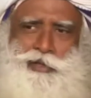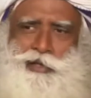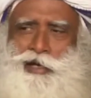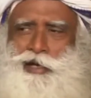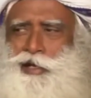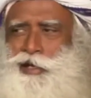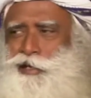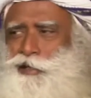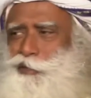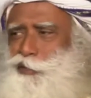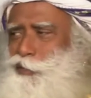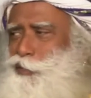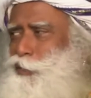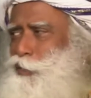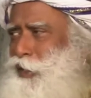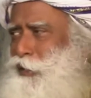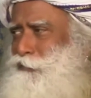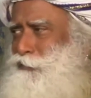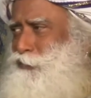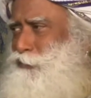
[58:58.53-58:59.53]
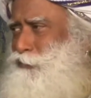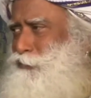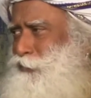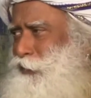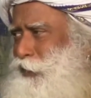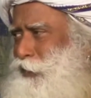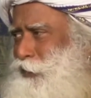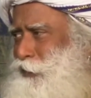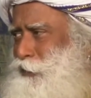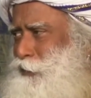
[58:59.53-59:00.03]
Claire, you don't have to
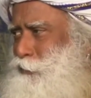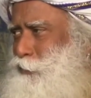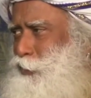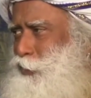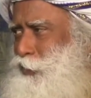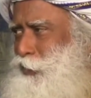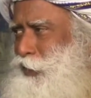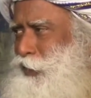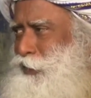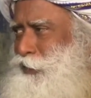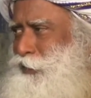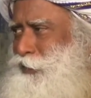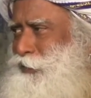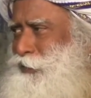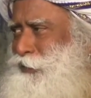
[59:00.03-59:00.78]
feel disappointed.